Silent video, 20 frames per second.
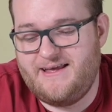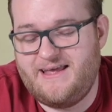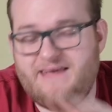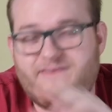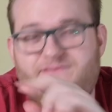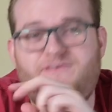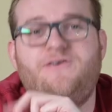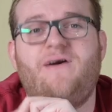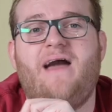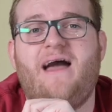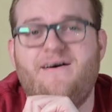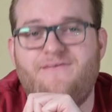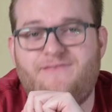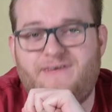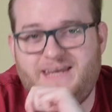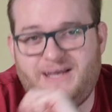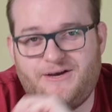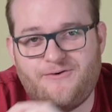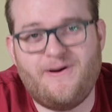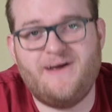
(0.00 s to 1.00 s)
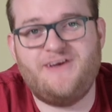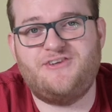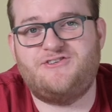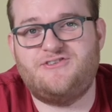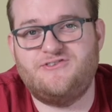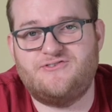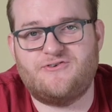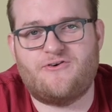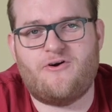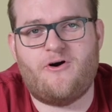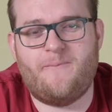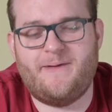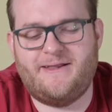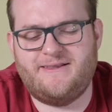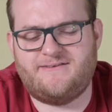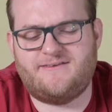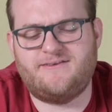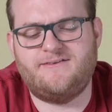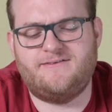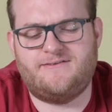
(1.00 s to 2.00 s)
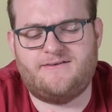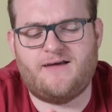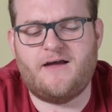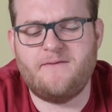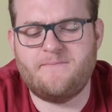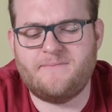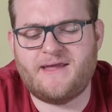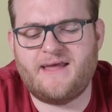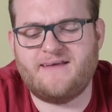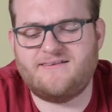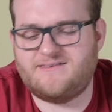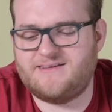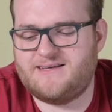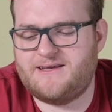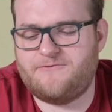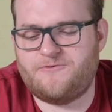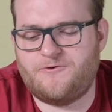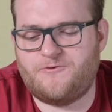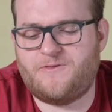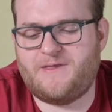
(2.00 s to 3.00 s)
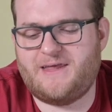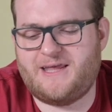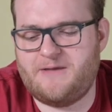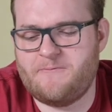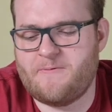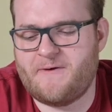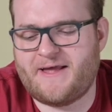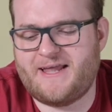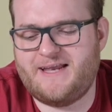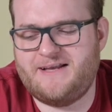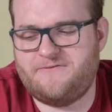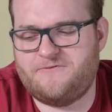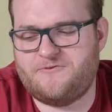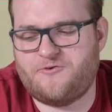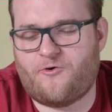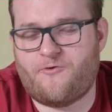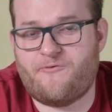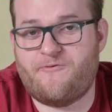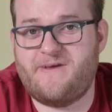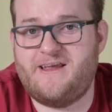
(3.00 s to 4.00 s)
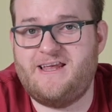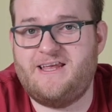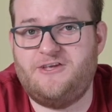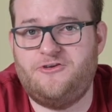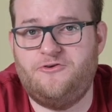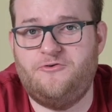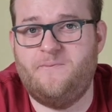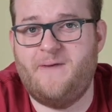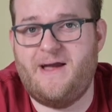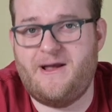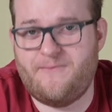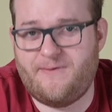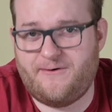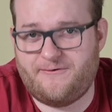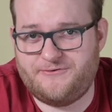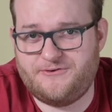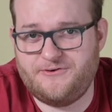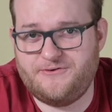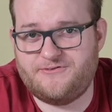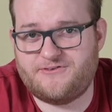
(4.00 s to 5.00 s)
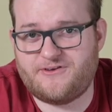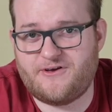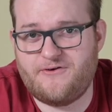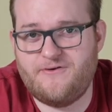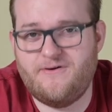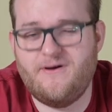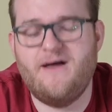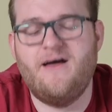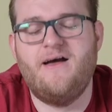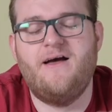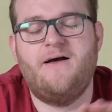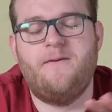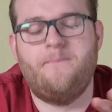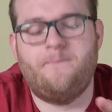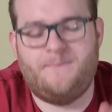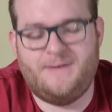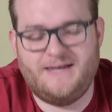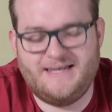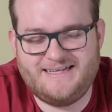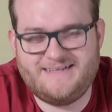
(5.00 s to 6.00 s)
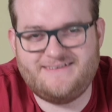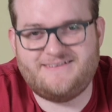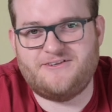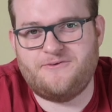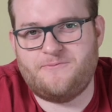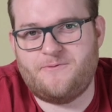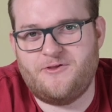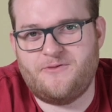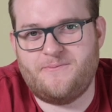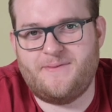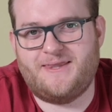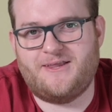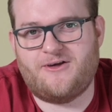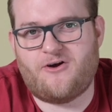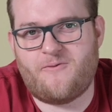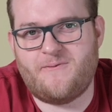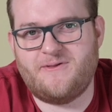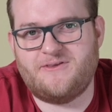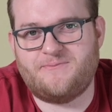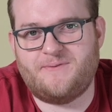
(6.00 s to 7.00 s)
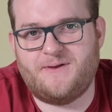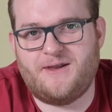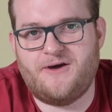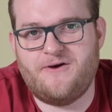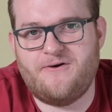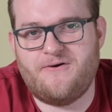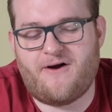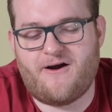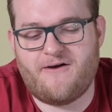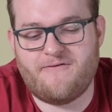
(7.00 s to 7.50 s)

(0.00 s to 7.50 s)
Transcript: If you have any questions or comments, and I'm guessing if you're thinking about getting photography, you may well do so, please do put them in the comments below.